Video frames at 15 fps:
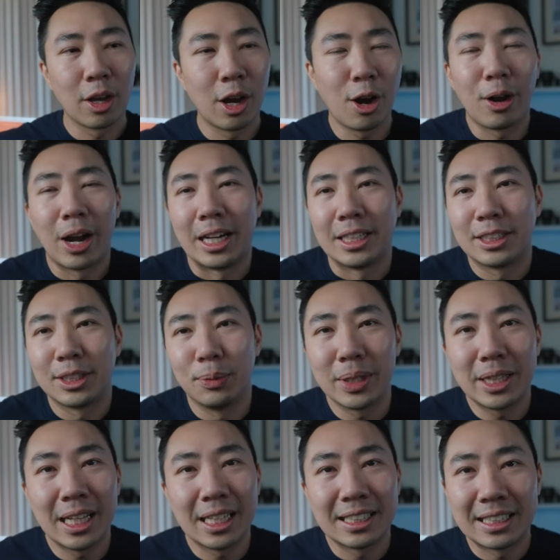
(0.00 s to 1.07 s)
All right, so
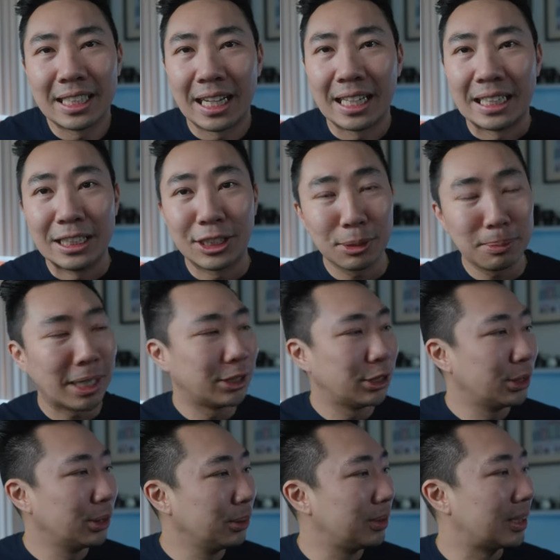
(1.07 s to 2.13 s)
with that said, these are my
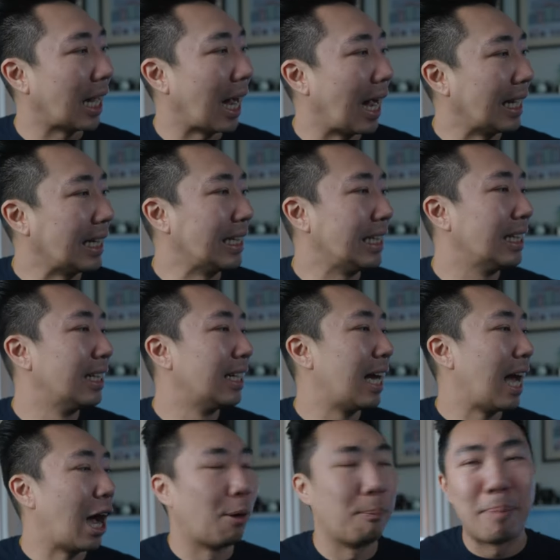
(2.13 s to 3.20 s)
two tiny
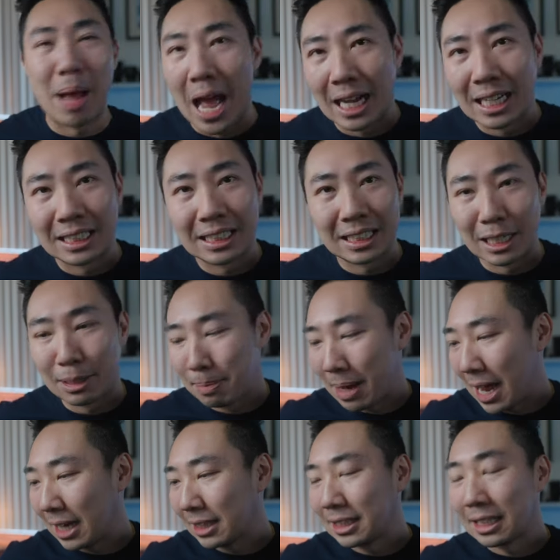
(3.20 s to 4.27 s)
Alpaka sling
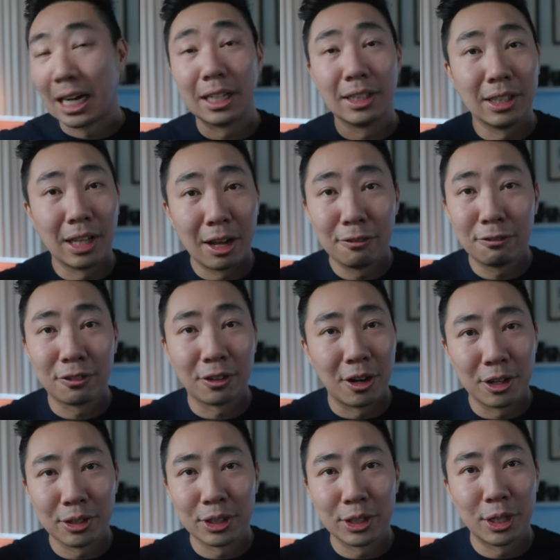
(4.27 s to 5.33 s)
bags that I love for
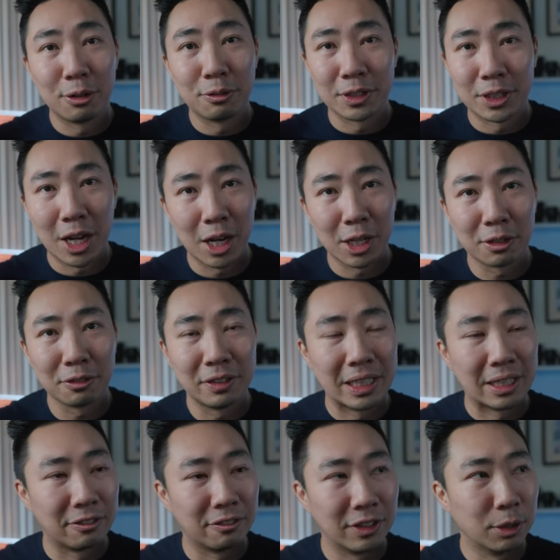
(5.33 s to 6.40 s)
on-the-go photography
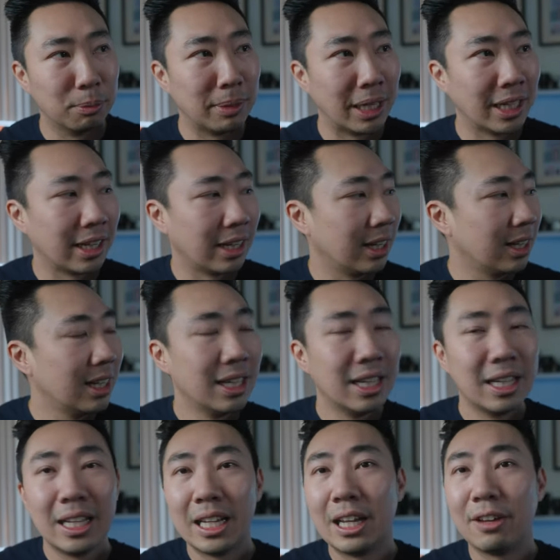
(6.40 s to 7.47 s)
and filmmaking.
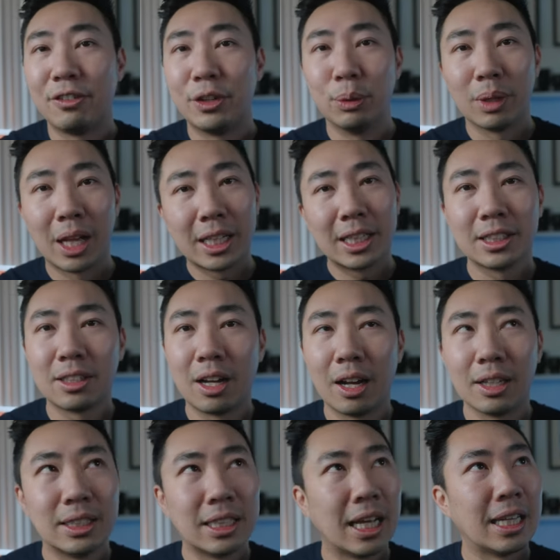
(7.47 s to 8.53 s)
If you like this
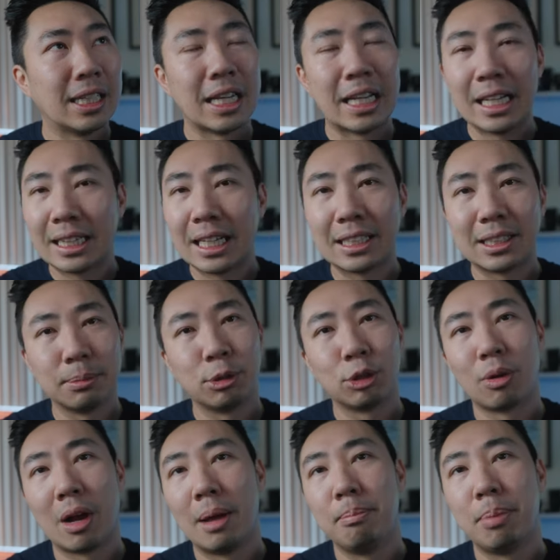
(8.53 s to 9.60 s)
content, hit that
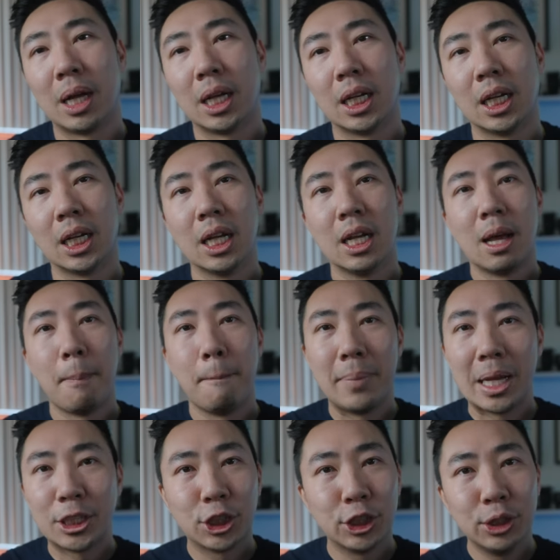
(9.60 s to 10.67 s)
subscribe button.
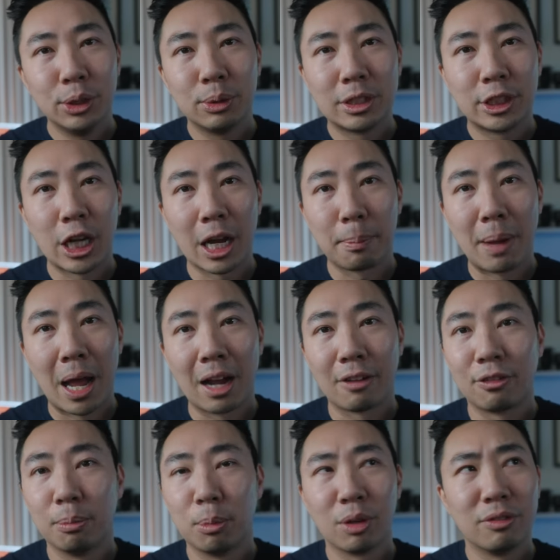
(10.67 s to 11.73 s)
Make sure you check back
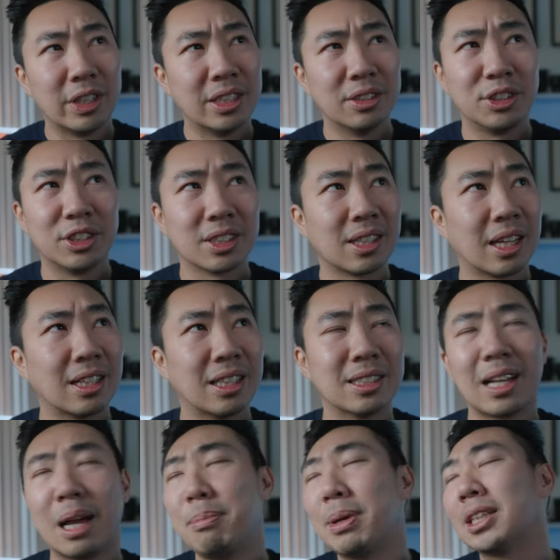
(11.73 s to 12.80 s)
for more videos just like this.
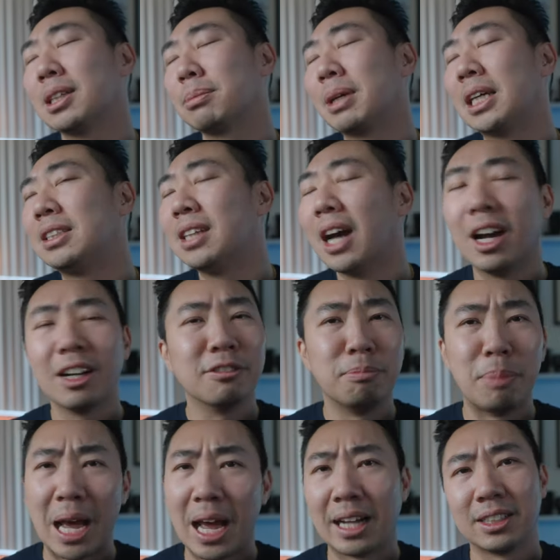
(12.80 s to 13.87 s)
I picked up a ton of
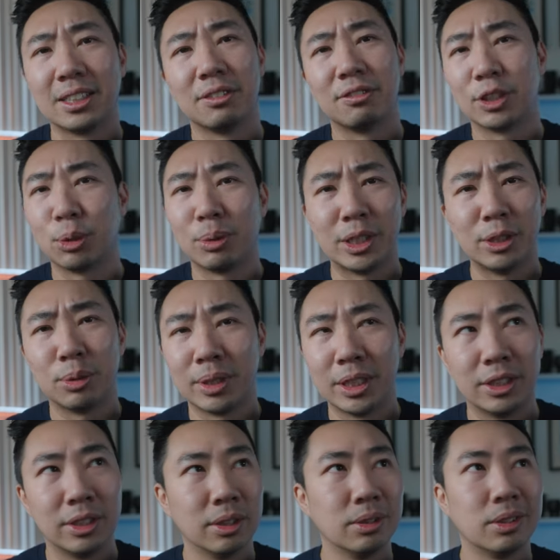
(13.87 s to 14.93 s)
bags for
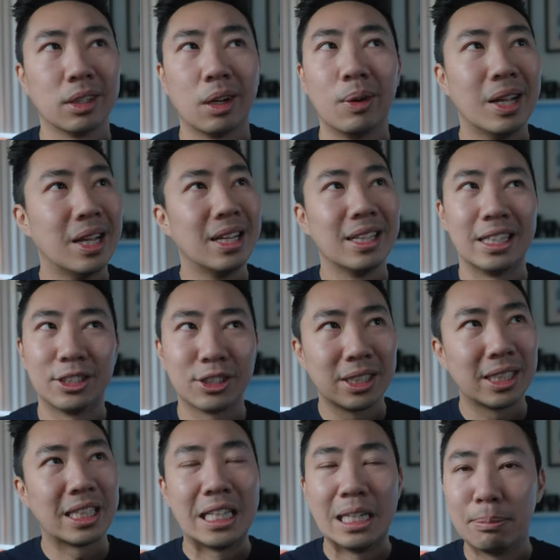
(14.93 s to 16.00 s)
2022, so these are
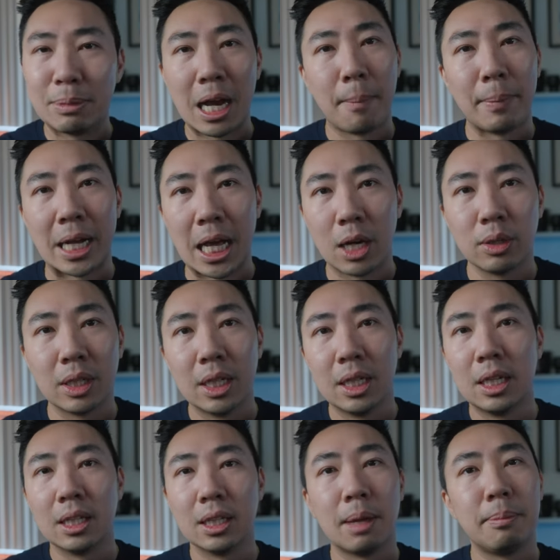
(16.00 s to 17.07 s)
gonna keep coming out.
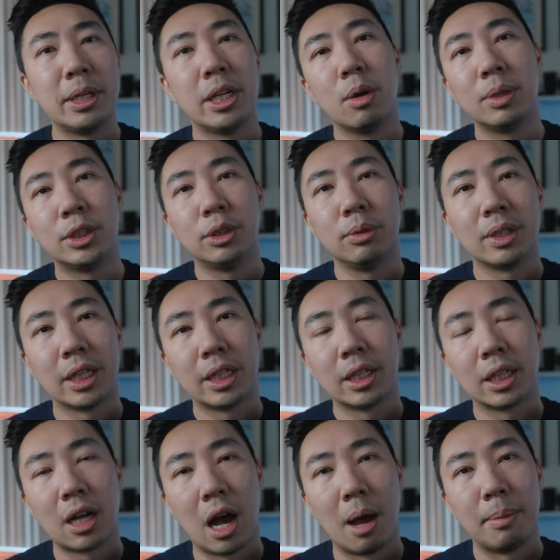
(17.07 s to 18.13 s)
Let me know what you think in
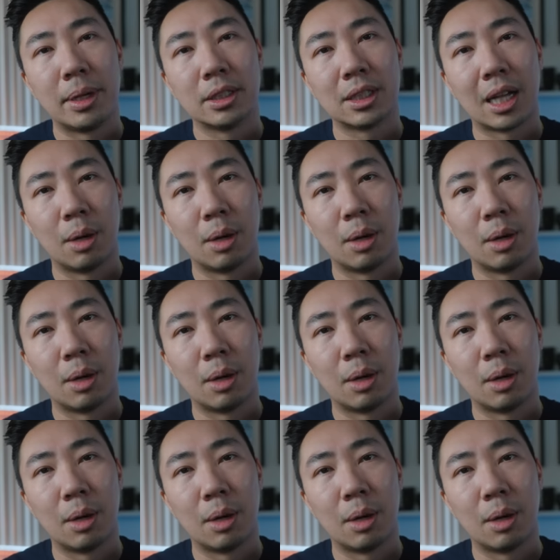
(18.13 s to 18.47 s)
the comments.